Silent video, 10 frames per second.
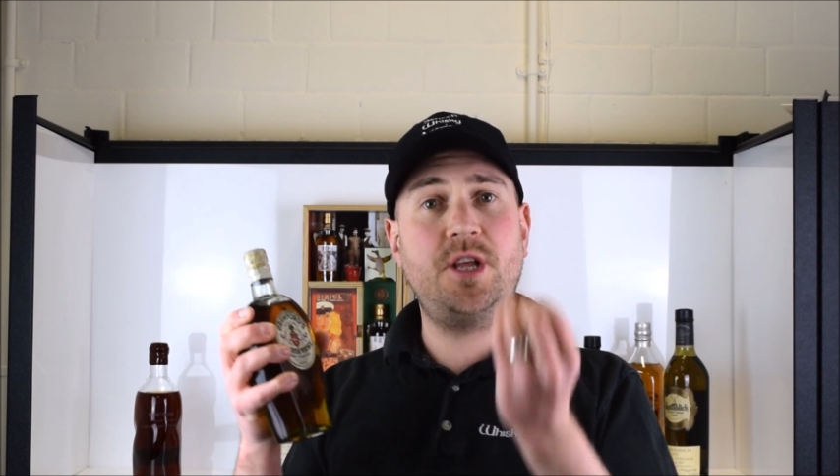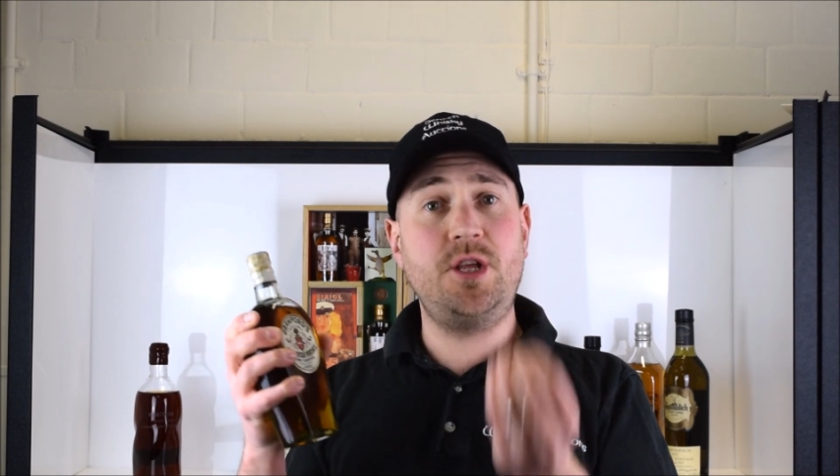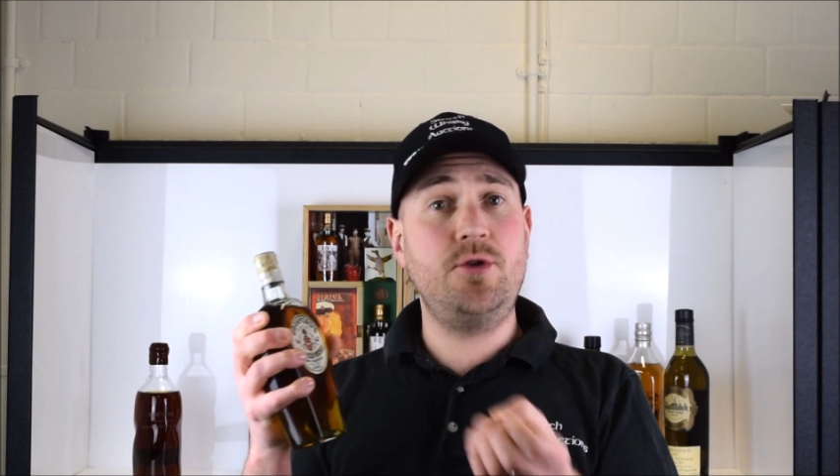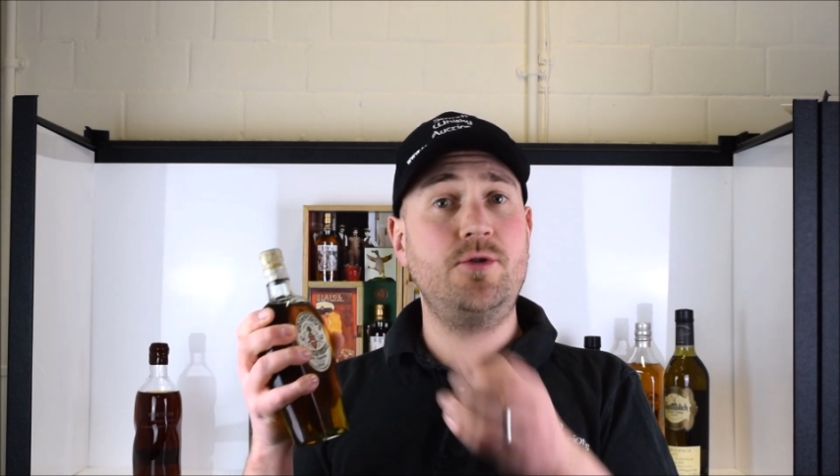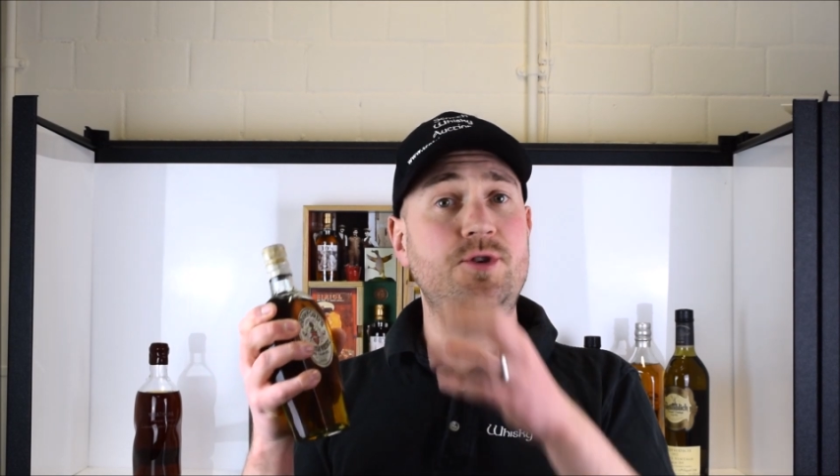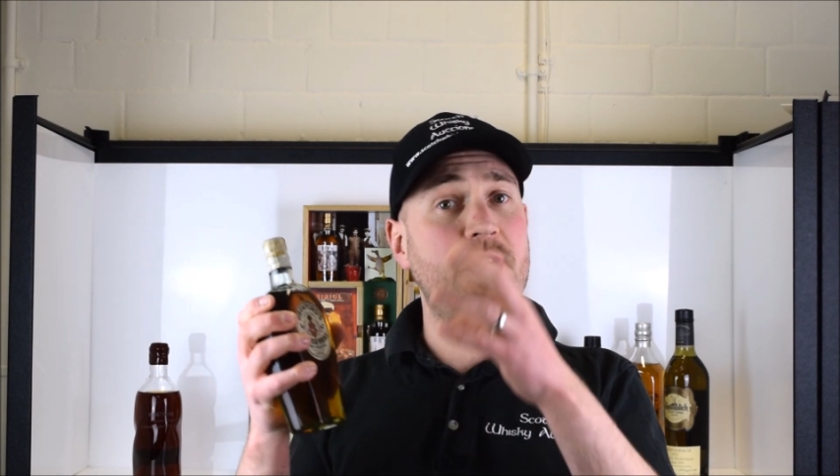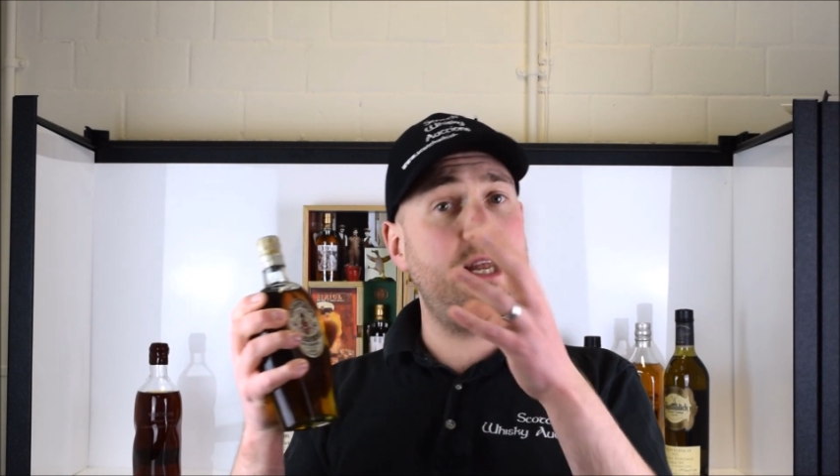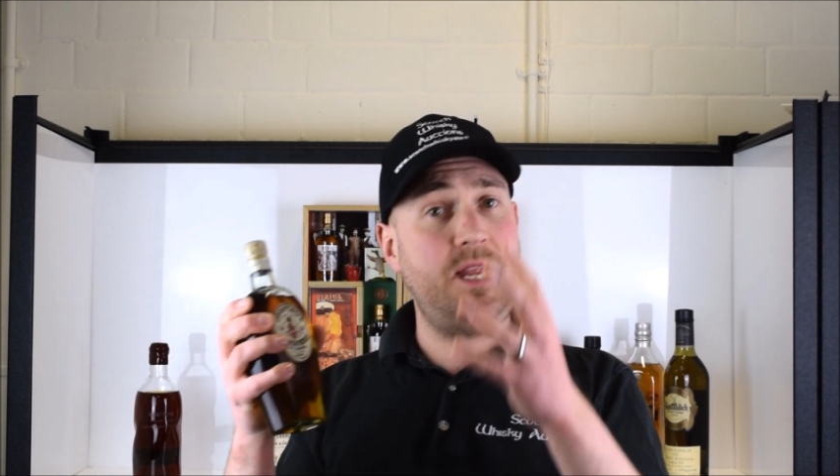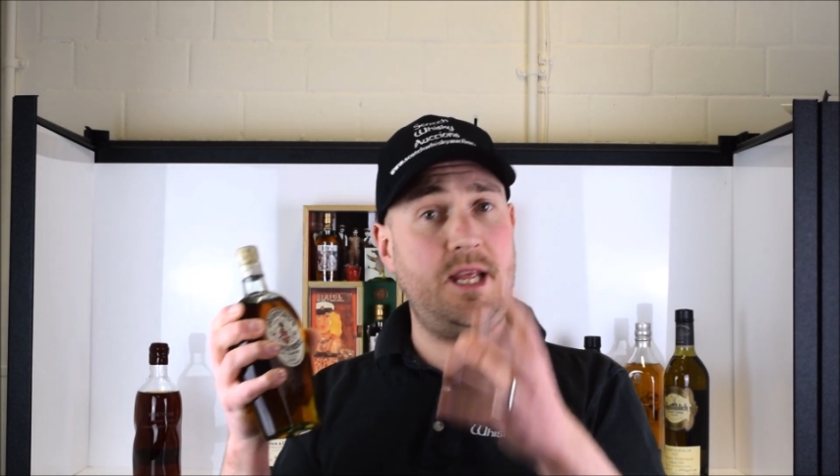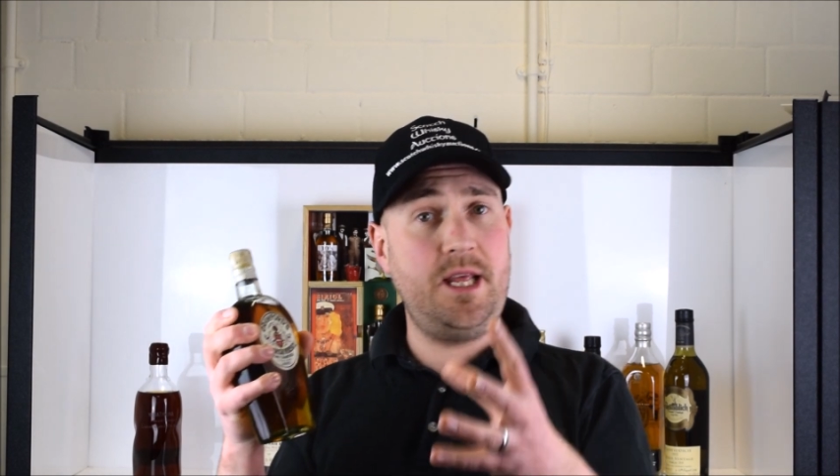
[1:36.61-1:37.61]
to use
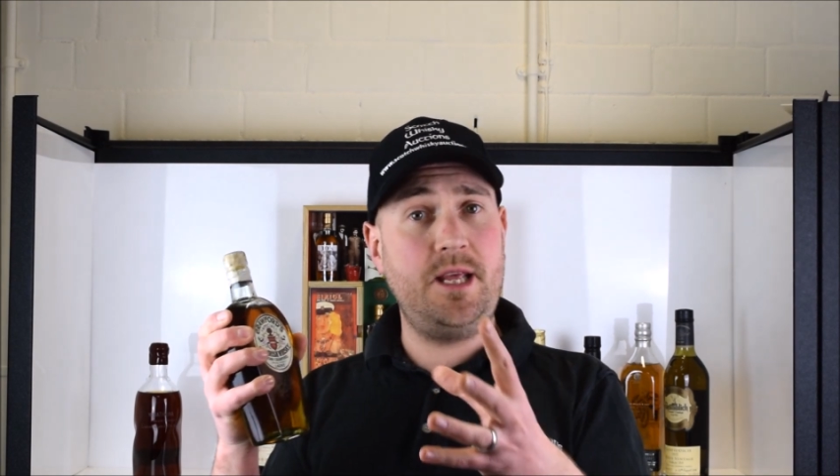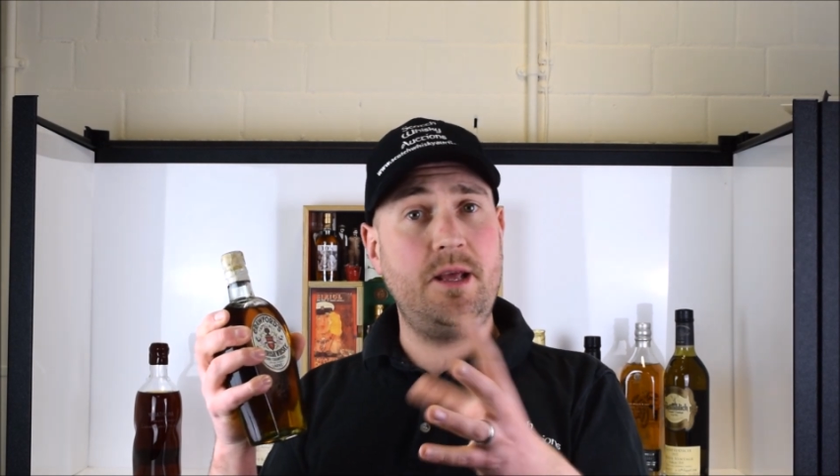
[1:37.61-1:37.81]
an E.